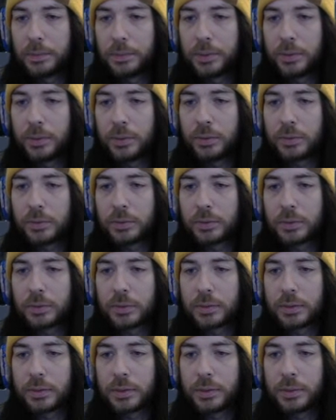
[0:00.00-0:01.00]
boo
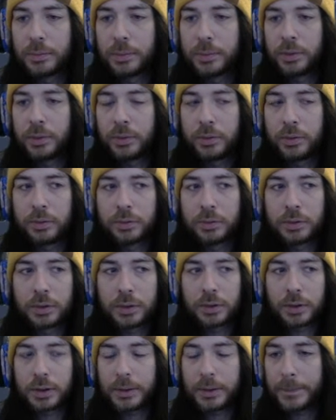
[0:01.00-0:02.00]
boo
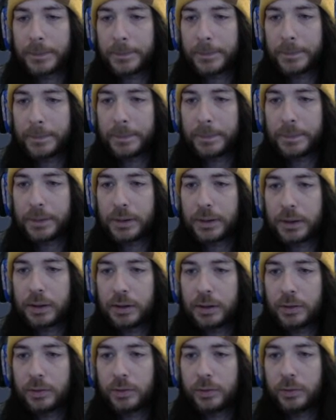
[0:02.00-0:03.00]

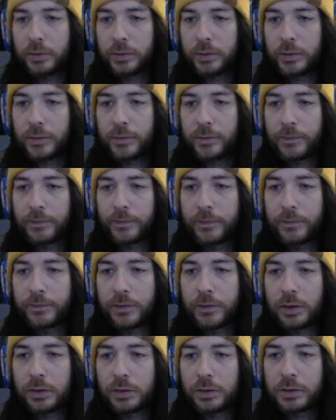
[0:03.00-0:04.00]
equals
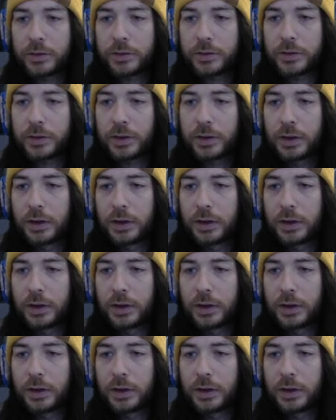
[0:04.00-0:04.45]
false.